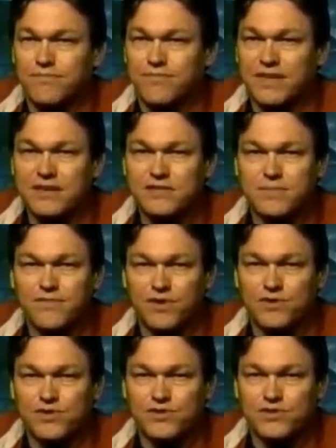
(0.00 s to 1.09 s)
theism
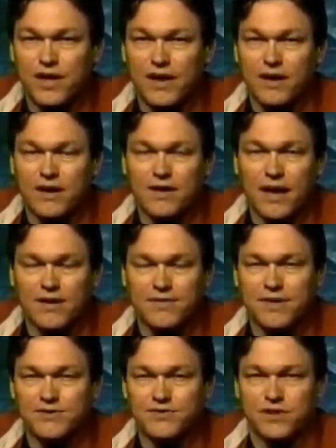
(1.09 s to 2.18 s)
versus
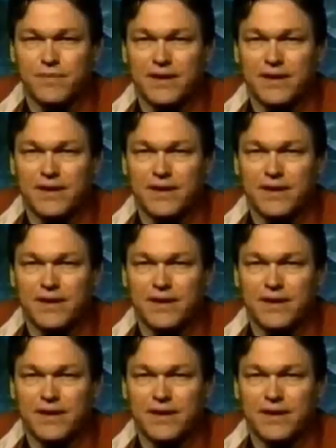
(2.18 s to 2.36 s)
atheism